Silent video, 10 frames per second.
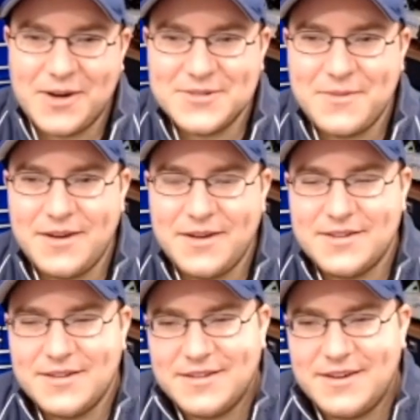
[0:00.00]
to raise money
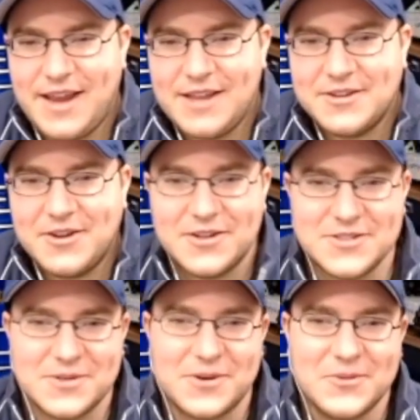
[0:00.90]
to negate the
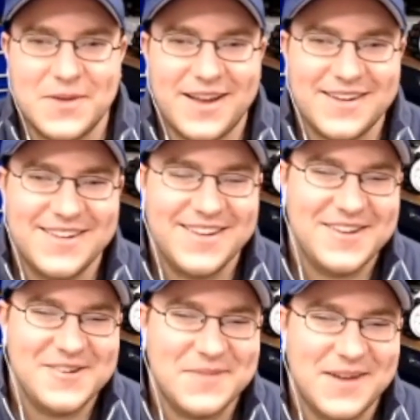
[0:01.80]
cost of the robot,
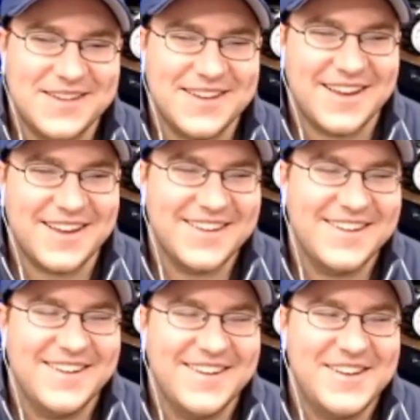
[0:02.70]
but
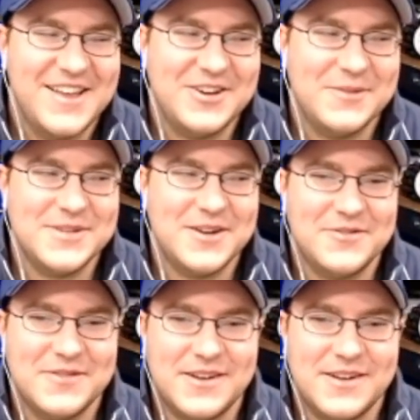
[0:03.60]
in terms
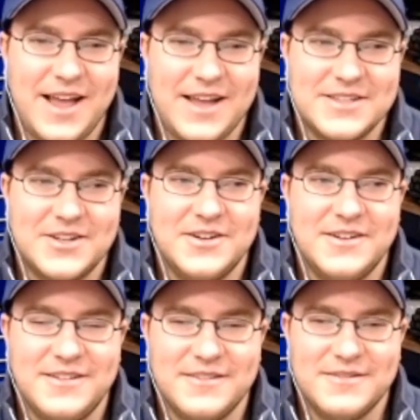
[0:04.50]
of
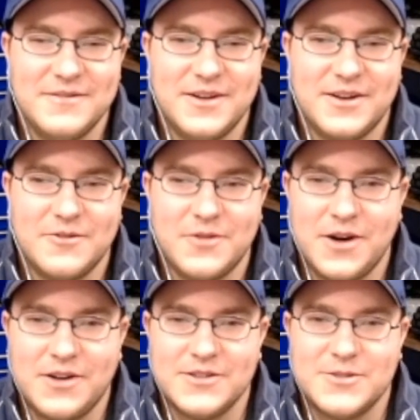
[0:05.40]
classical,
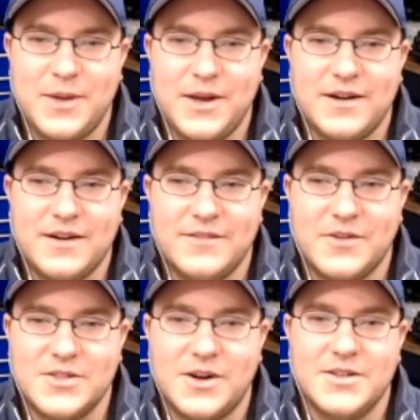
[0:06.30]
vertical spinner
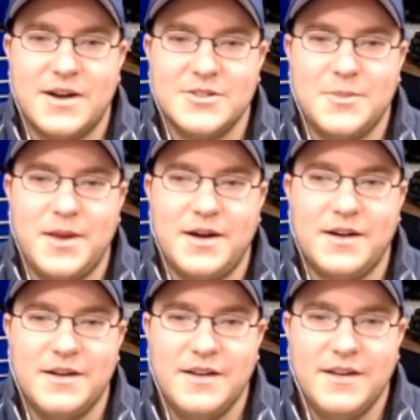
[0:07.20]
versus horizontal
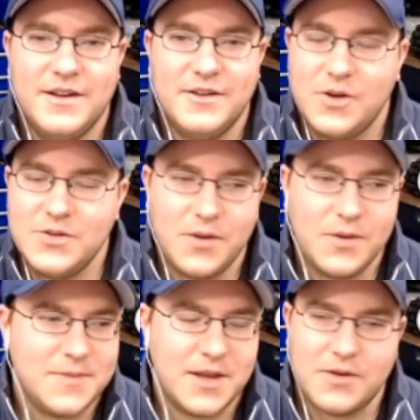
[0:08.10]
spinner, those
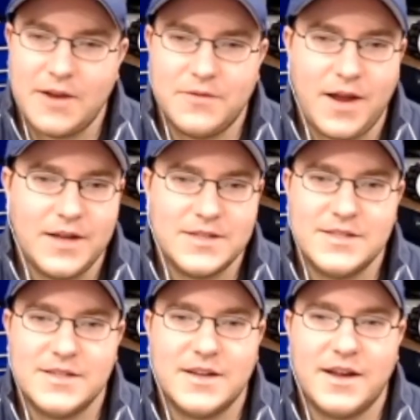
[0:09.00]
always make great
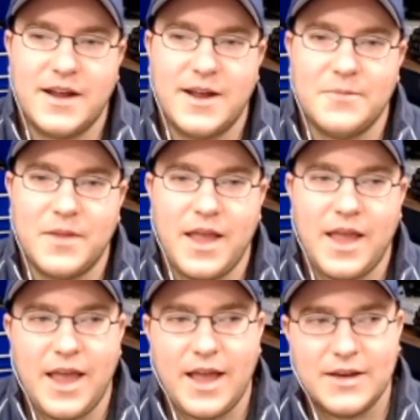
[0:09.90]
fights.
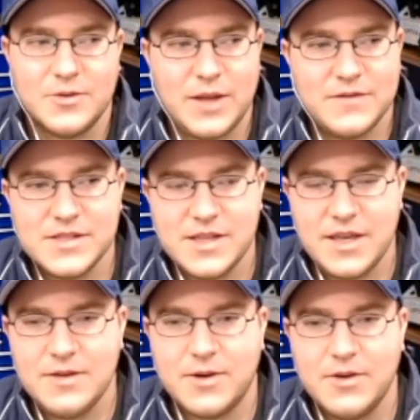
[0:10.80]
And we've
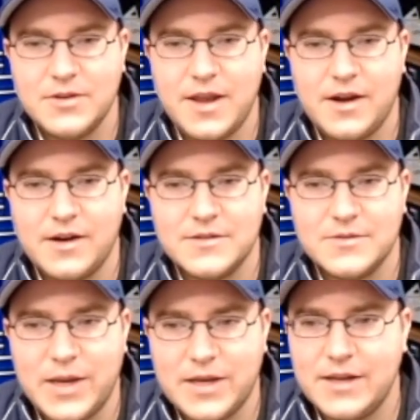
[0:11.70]
seen
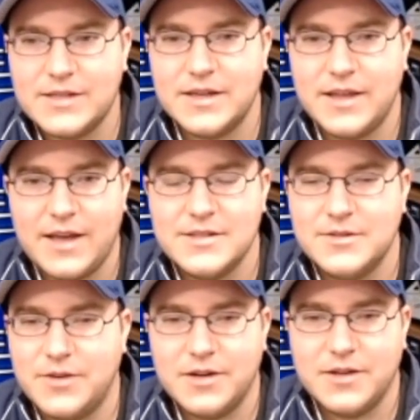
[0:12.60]
Rotator's weakness
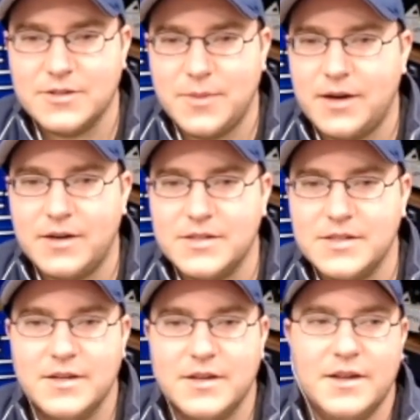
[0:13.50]
against vertical
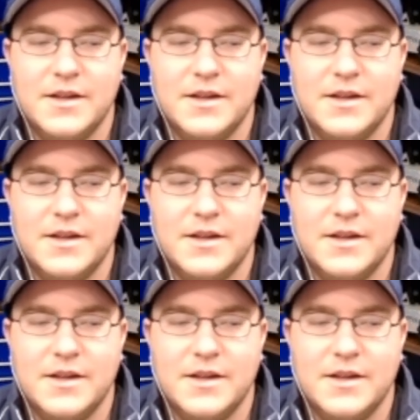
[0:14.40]
spinners.